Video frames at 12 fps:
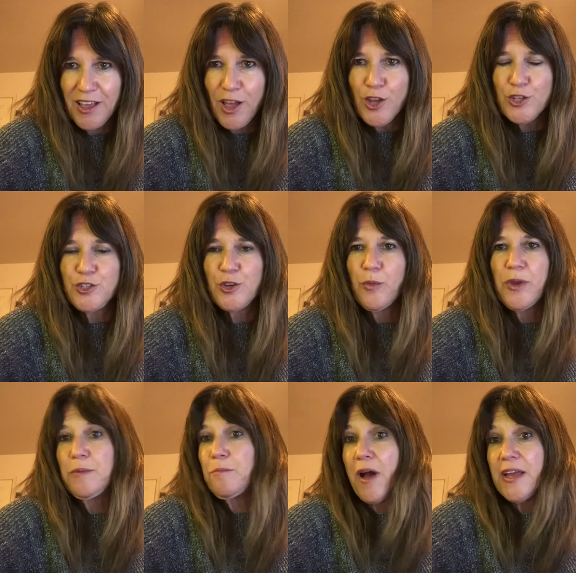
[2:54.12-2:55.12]
So
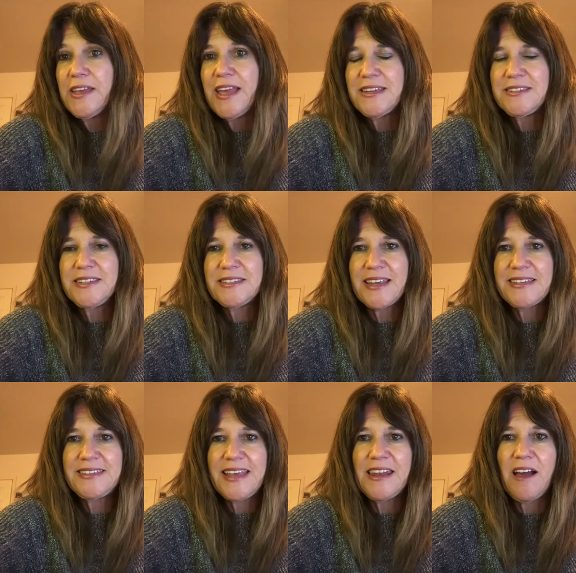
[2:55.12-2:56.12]
in my case, as I
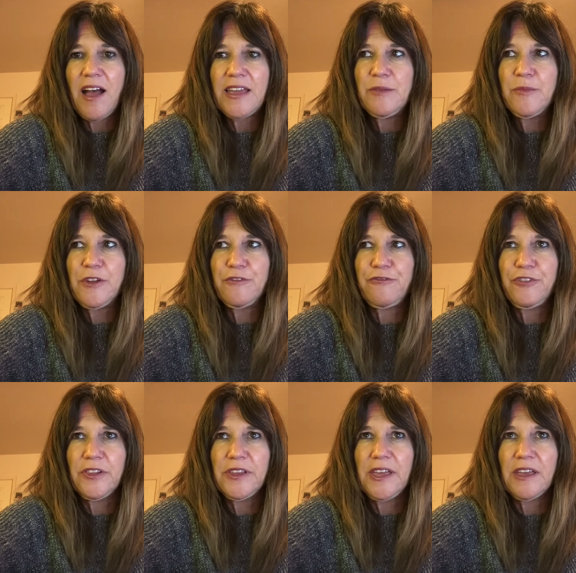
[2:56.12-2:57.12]
said, I am an
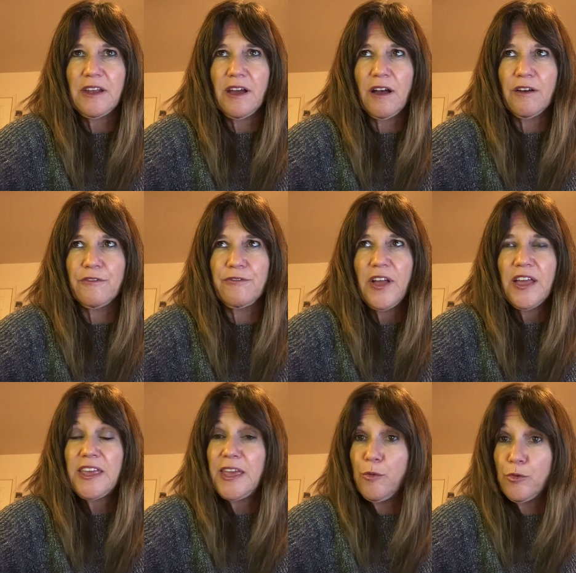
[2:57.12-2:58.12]
affiliate of
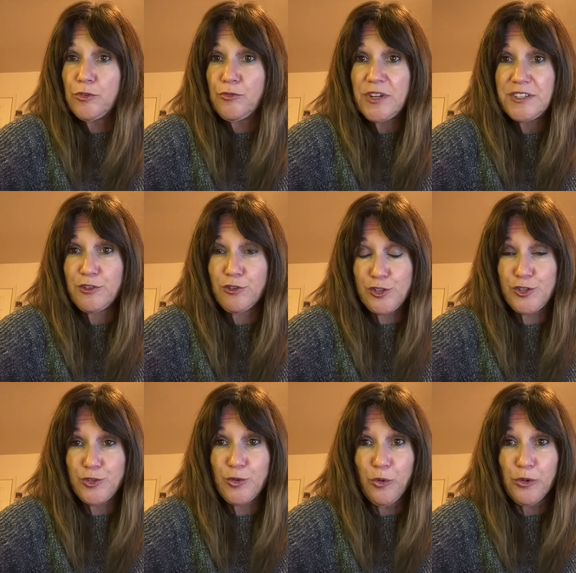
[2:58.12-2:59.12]
keyword
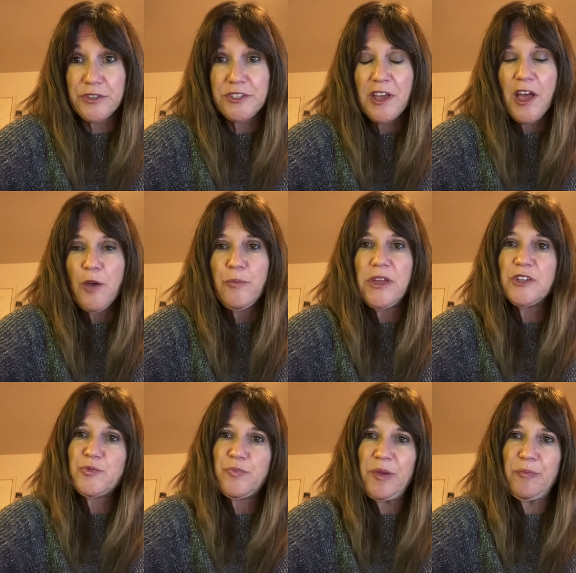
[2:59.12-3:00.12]
research tools
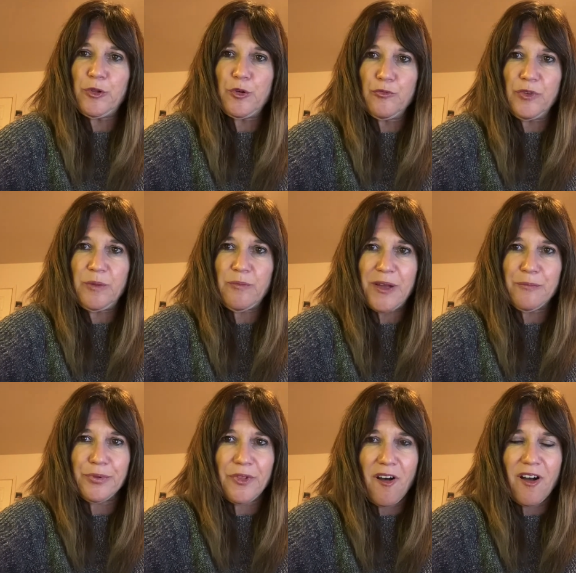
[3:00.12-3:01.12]
because people who read my
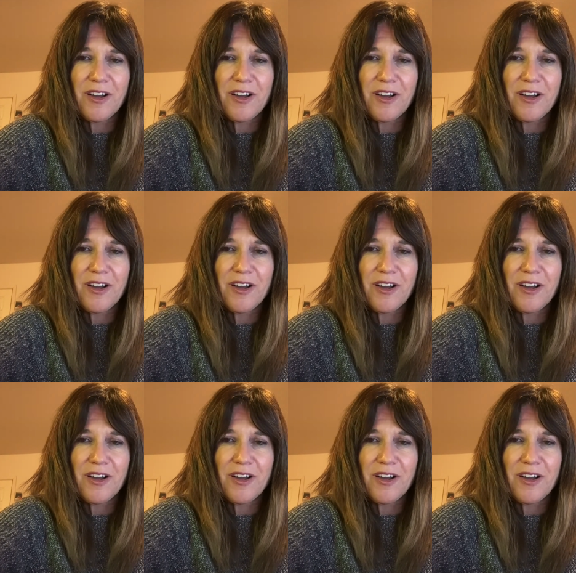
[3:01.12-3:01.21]
blog